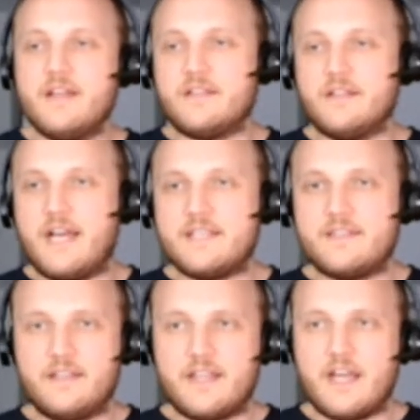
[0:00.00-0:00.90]
The last
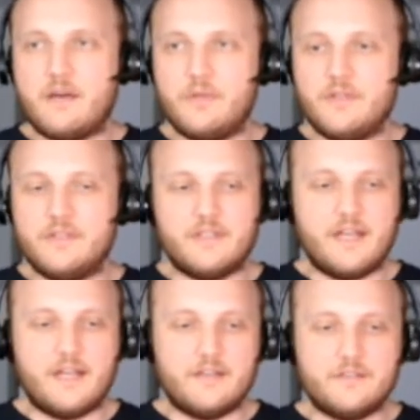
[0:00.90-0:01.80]
thing that I
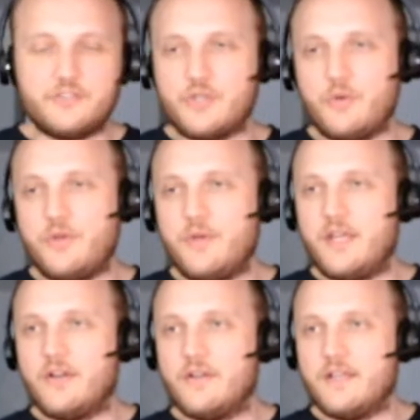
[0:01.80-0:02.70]
will show you
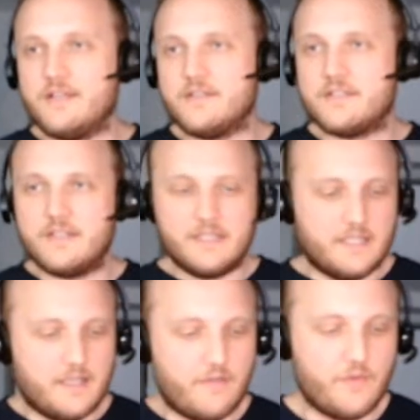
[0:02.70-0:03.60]
here is
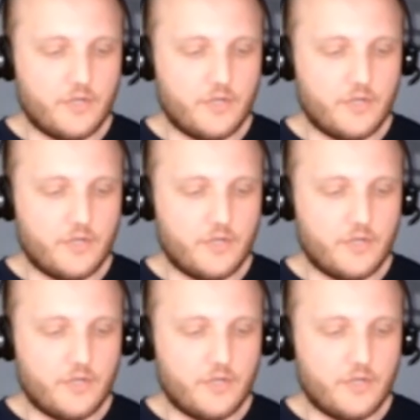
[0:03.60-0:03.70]
if you